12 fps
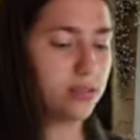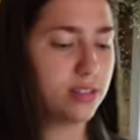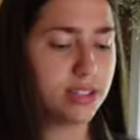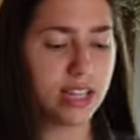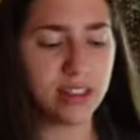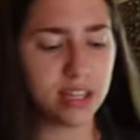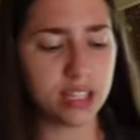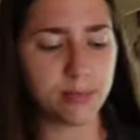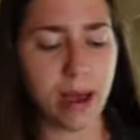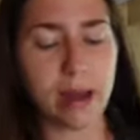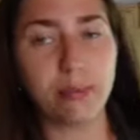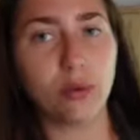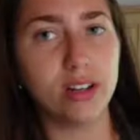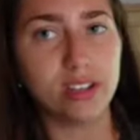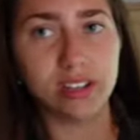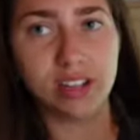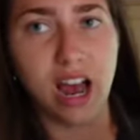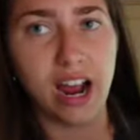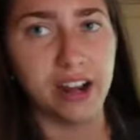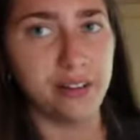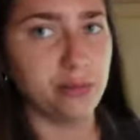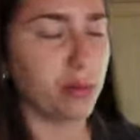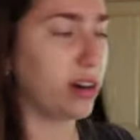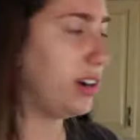set these bad boys aside.
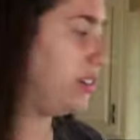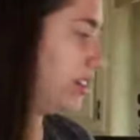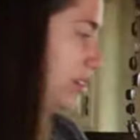We're gonna let